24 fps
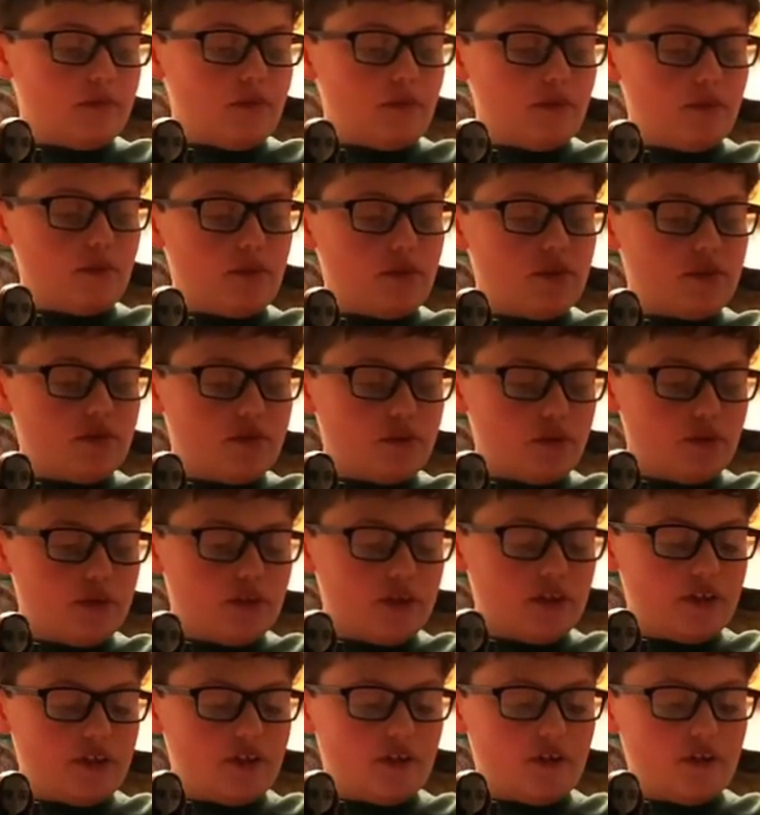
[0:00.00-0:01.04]
But soon
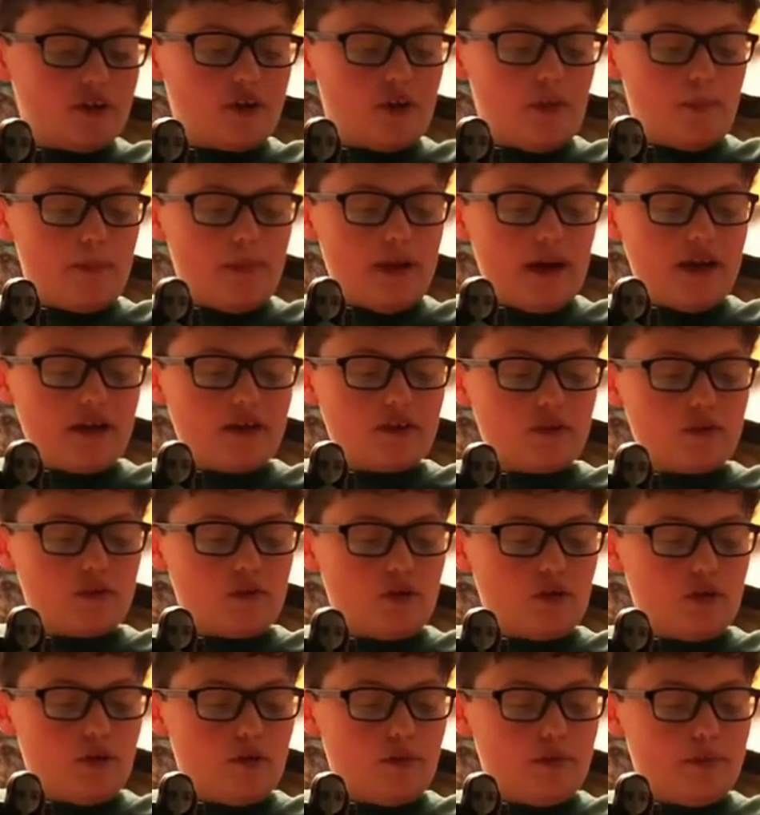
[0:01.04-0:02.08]
he heard the back
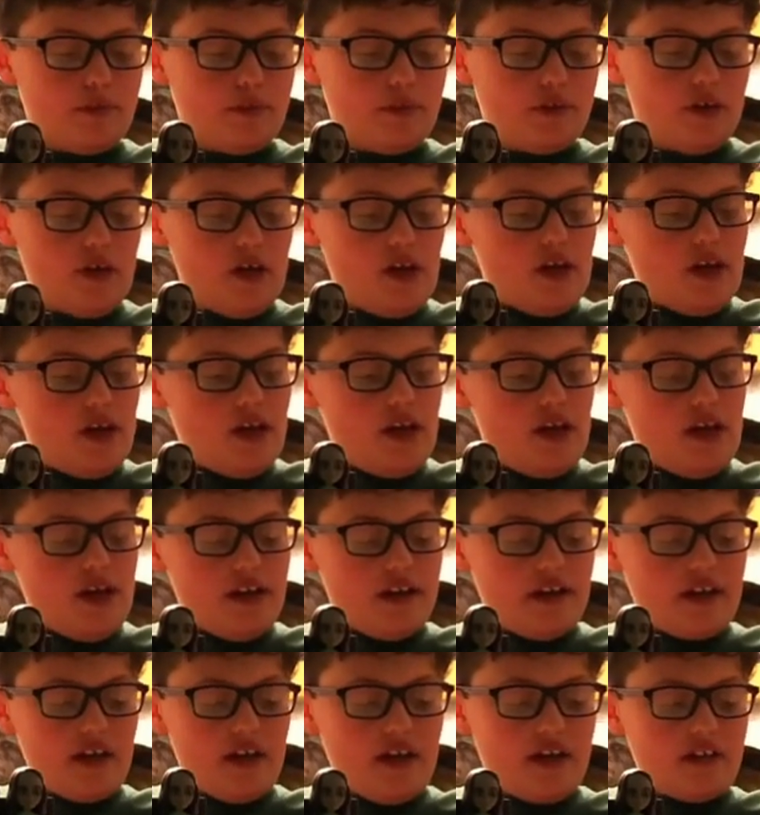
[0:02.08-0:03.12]
door open, and
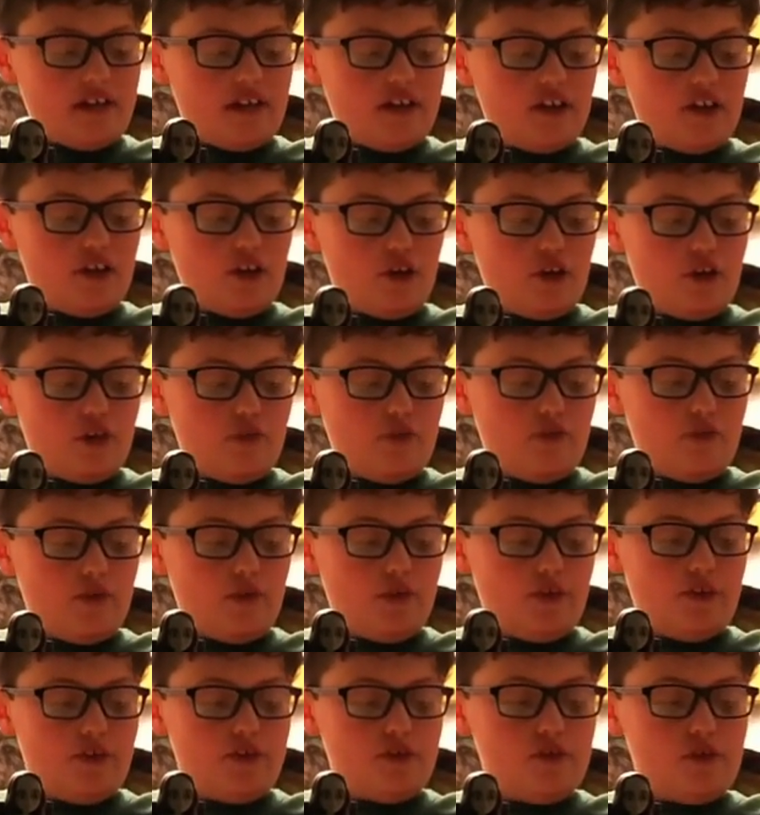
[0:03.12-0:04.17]
again he heard the
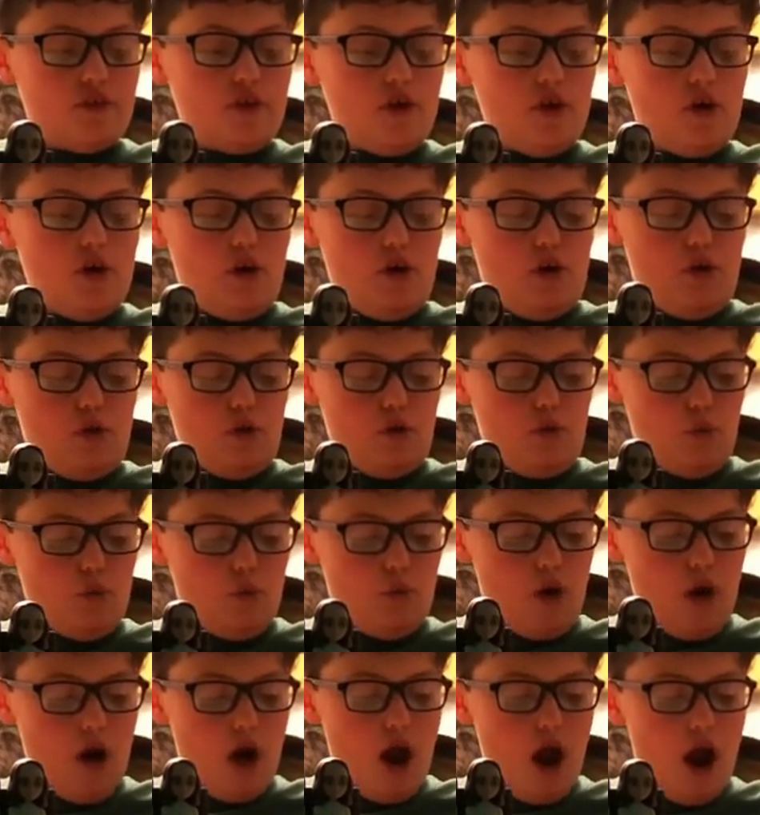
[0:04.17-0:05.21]
voice.
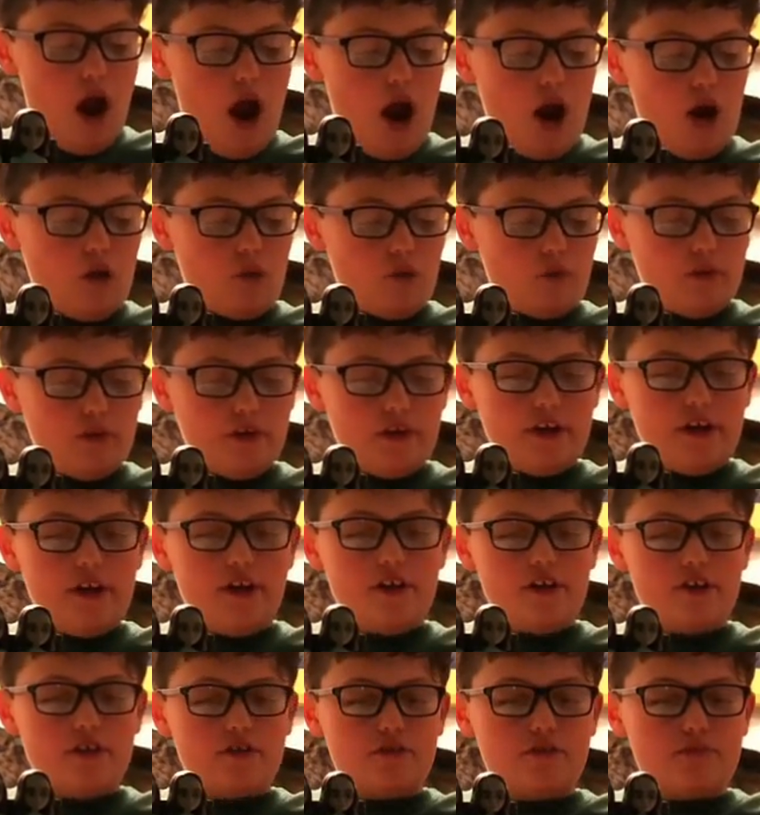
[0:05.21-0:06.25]
"Where
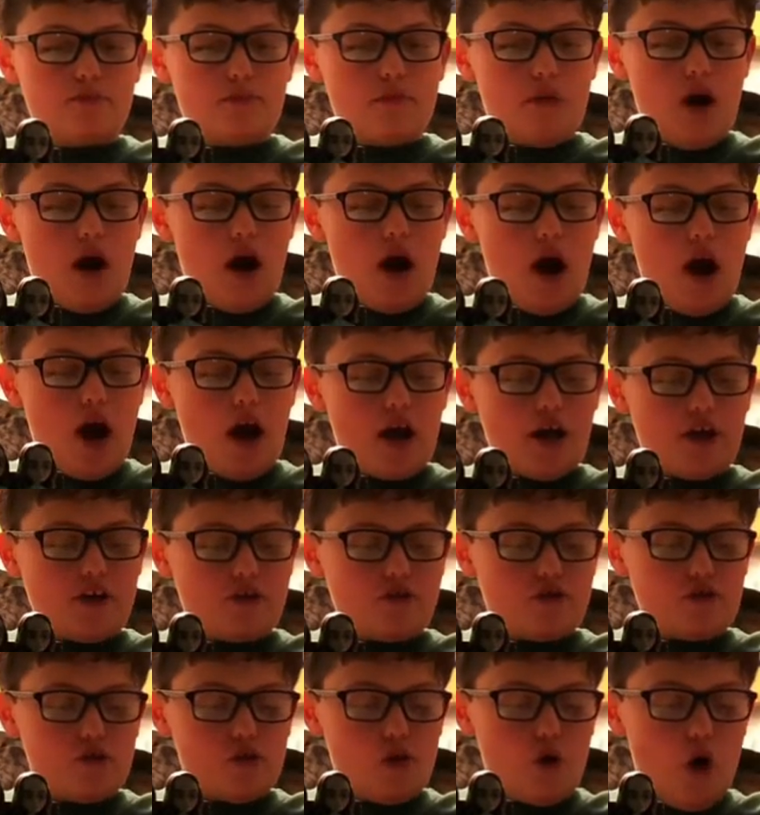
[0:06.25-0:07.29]
is my
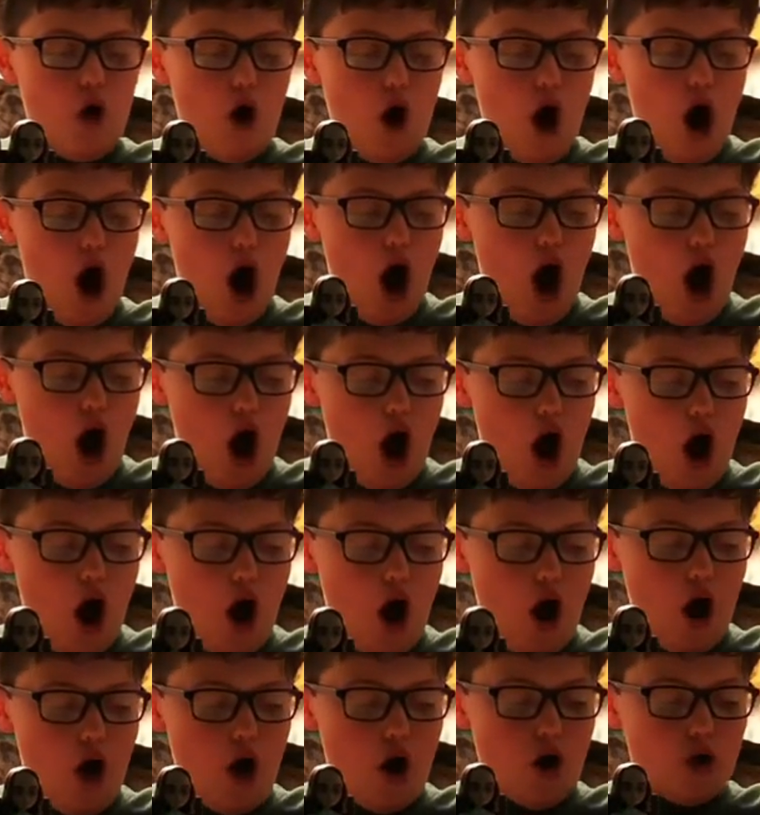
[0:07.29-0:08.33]

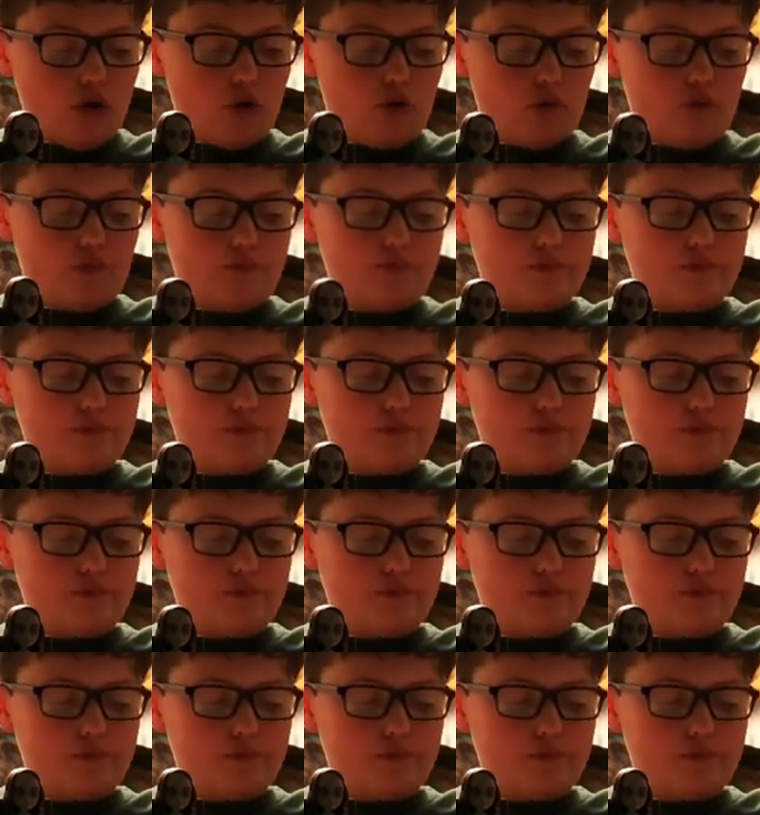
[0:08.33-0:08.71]
toe?"